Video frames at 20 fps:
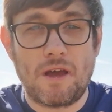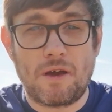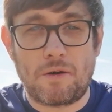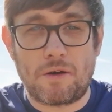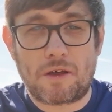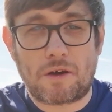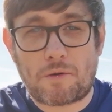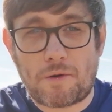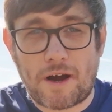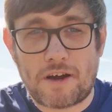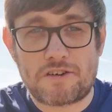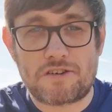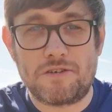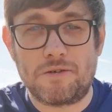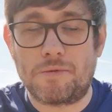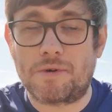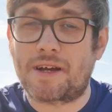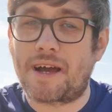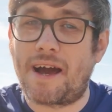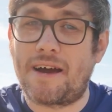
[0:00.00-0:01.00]
with a
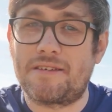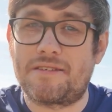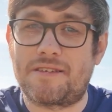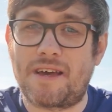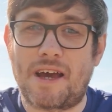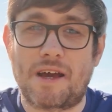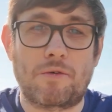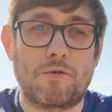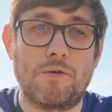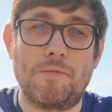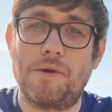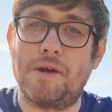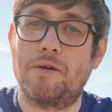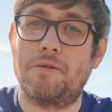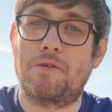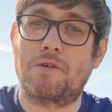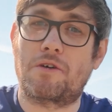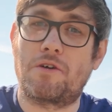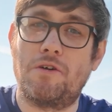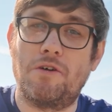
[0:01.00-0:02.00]
questionable gas tank will be
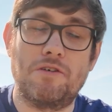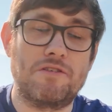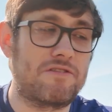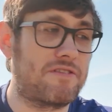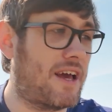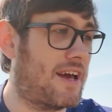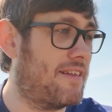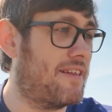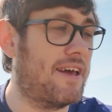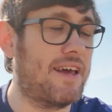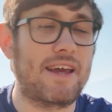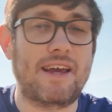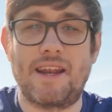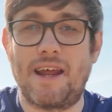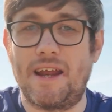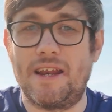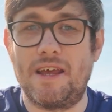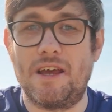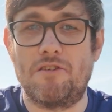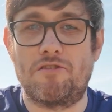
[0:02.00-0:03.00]
able to cause Sandhagen
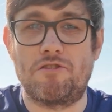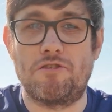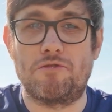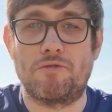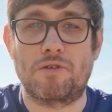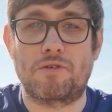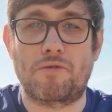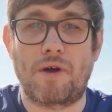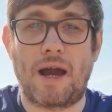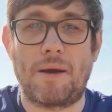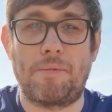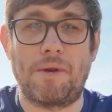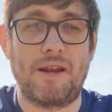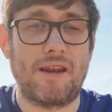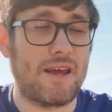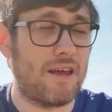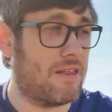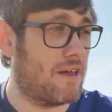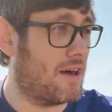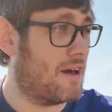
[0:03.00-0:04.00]
any issues with
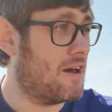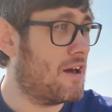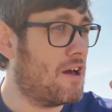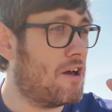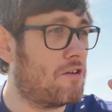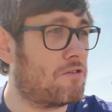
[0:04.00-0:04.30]
grappling either.